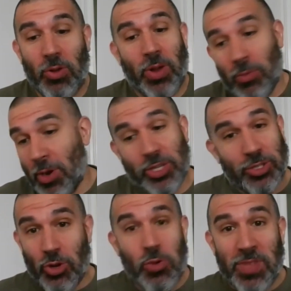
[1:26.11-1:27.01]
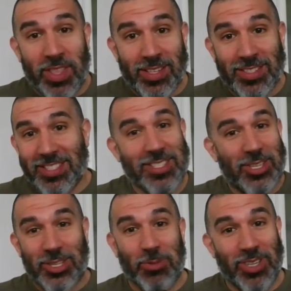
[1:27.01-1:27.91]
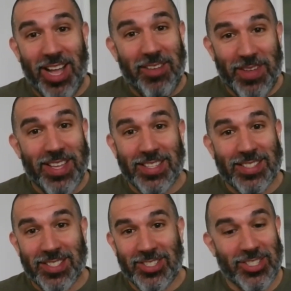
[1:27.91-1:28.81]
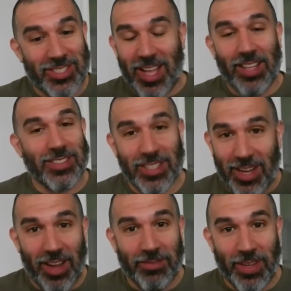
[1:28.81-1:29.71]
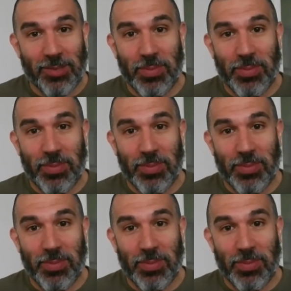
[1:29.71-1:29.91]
Like, we're just doomed to this. This is just what life is just constant conflict,